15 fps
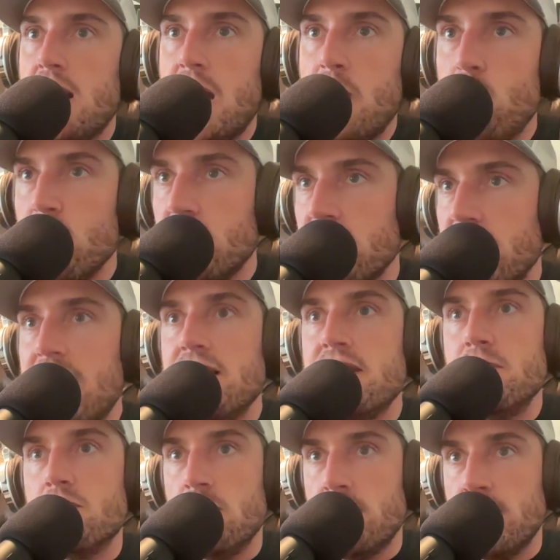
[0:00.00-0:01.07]
I will
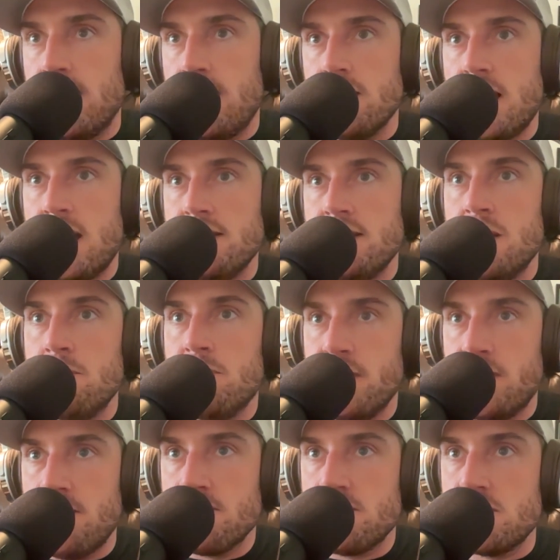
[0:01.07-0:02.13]
gladly roll it out at the
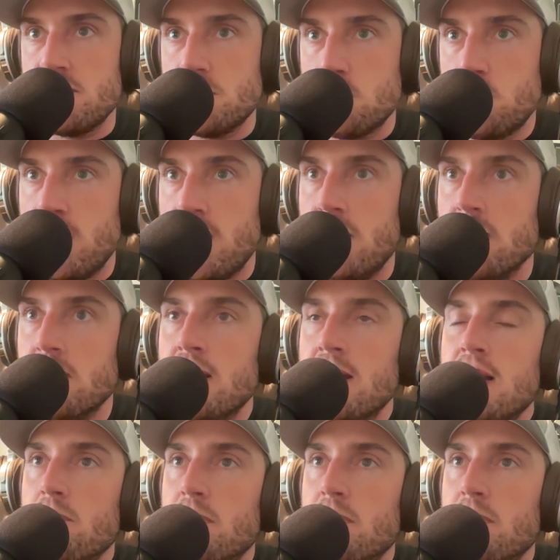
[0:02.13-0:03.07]
implant offices as well.